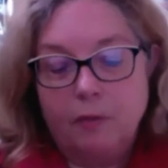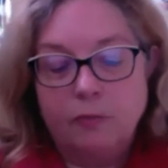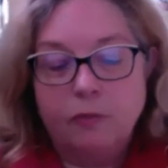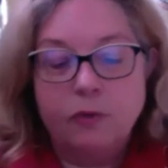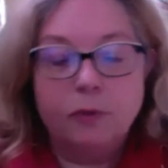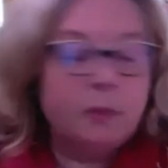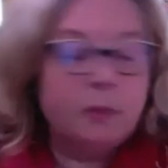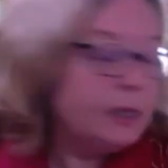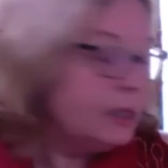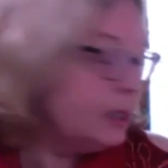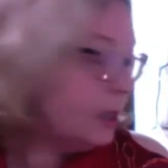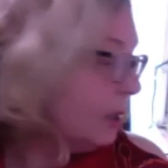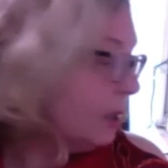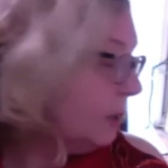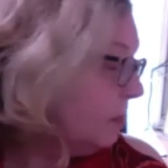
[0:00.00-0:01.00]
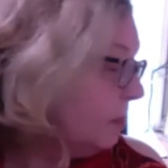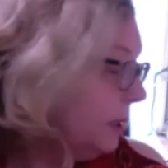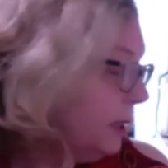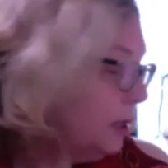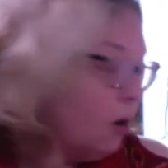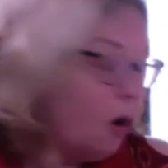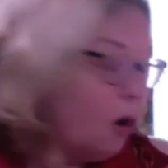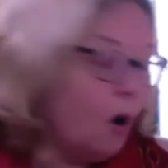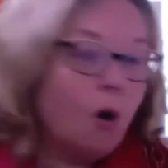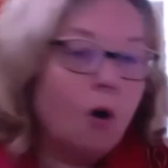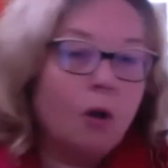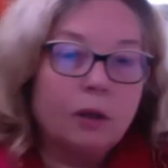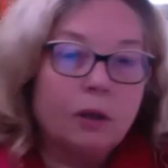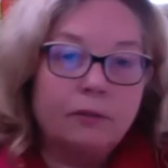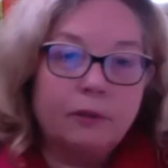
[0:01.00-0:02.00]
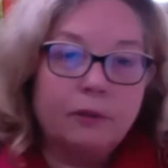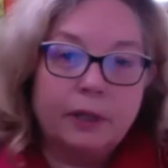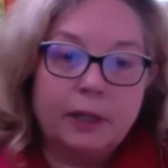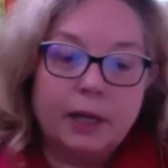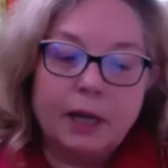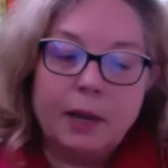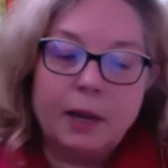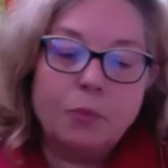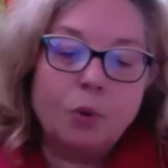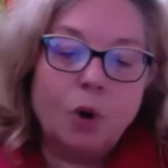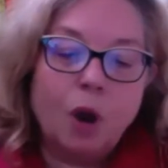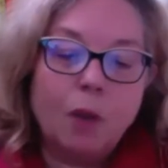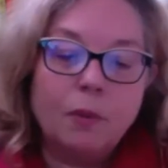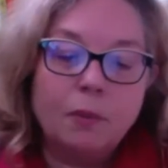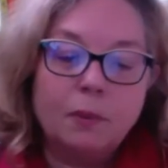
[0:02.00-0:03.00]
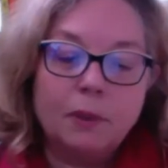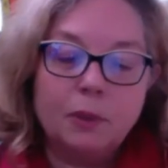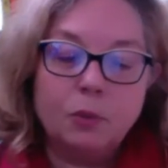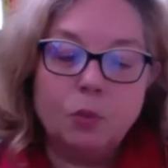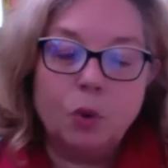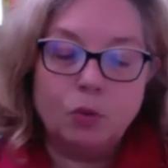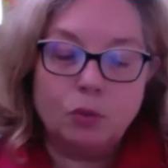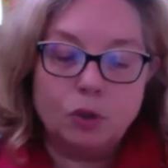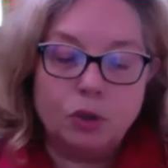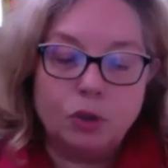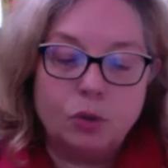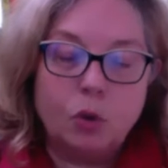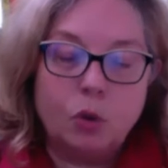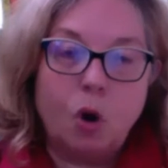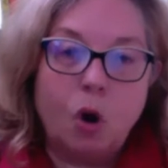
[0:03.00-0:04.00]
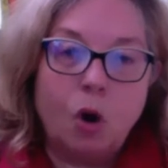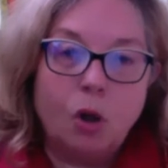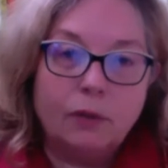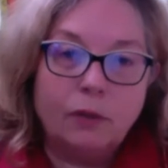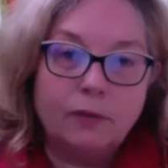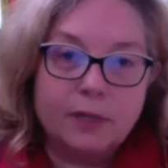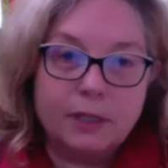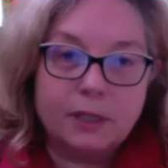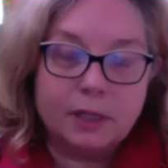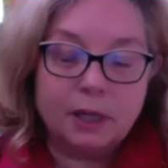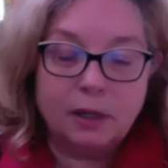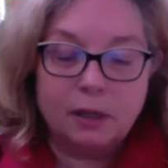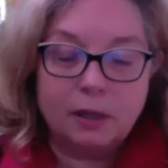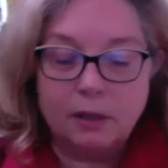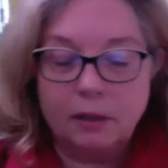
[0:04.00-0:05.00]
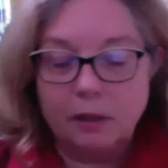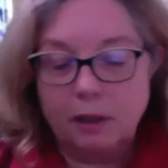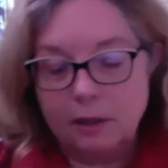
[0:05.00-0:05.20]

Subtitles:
for me to complete all of it, and I probably won't do all of the skein.